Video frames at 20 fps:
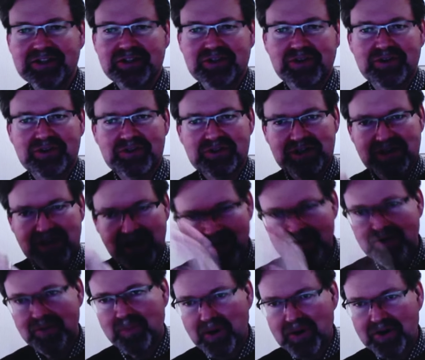So there's
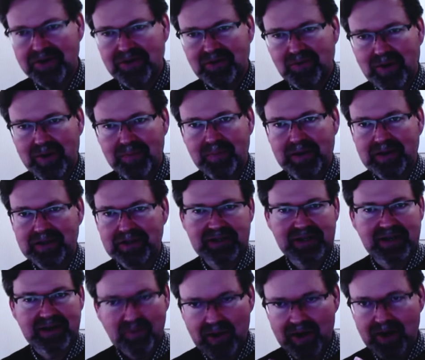another part of their webpage
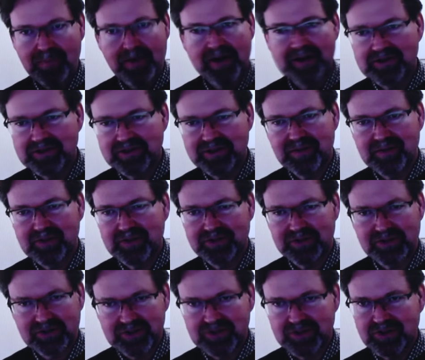saying, wow, biosimilars
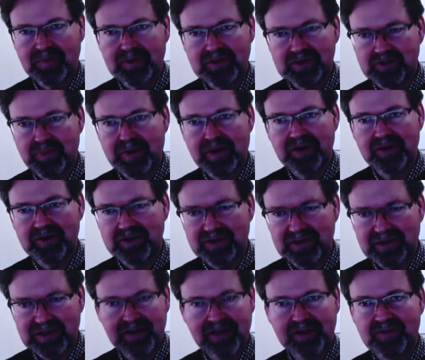are so much better than
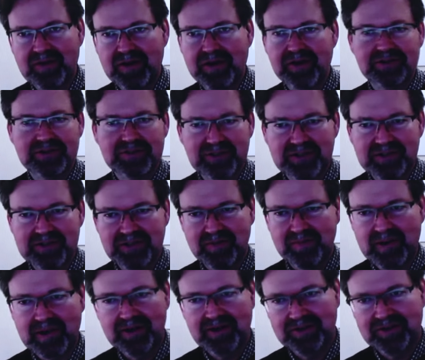the innovators because they're
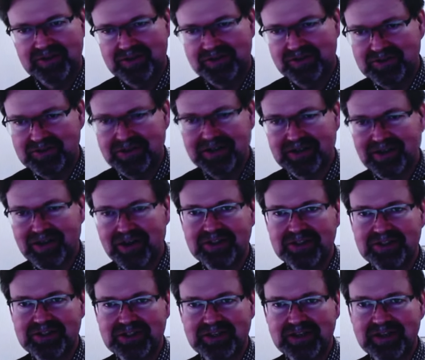made under new
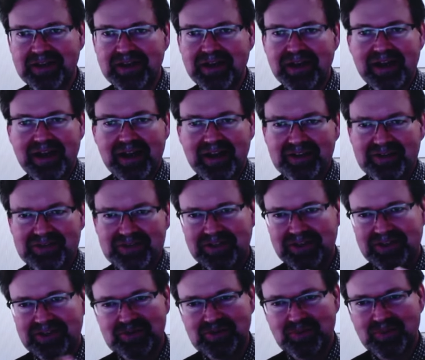technology. And you see
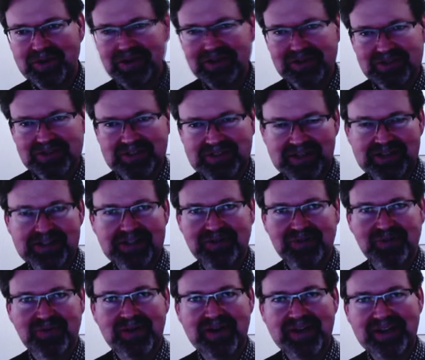this weird
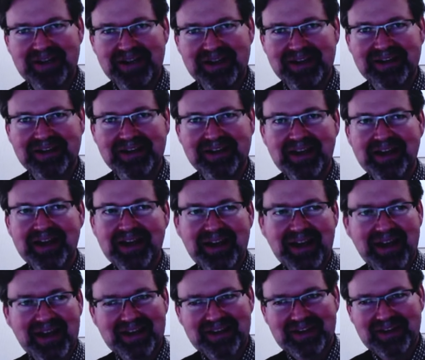schizophrenia,
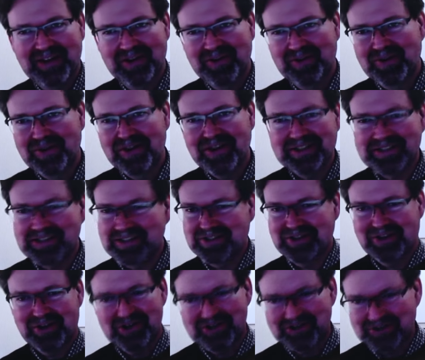and you realize it's
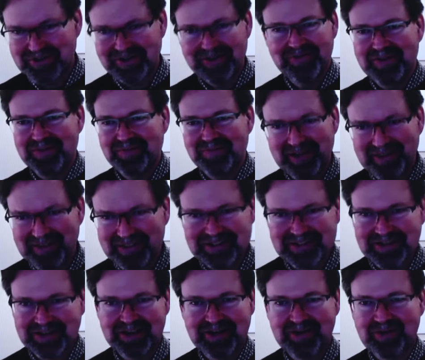all driven by these
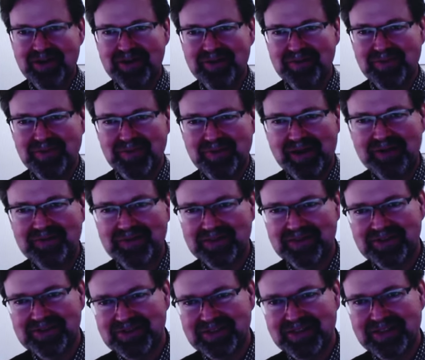incredible
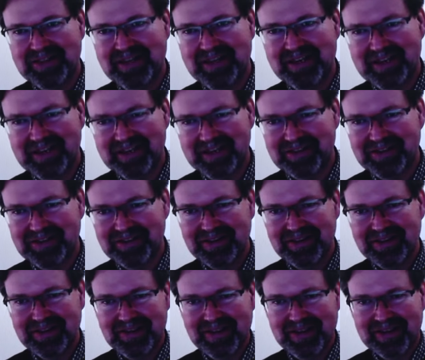revenues that
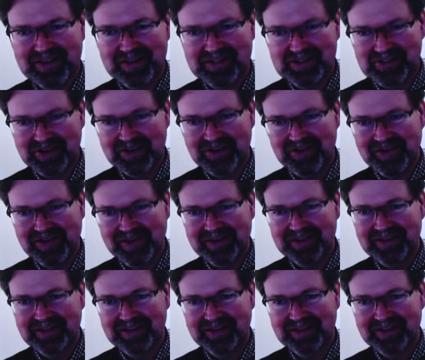they can generate.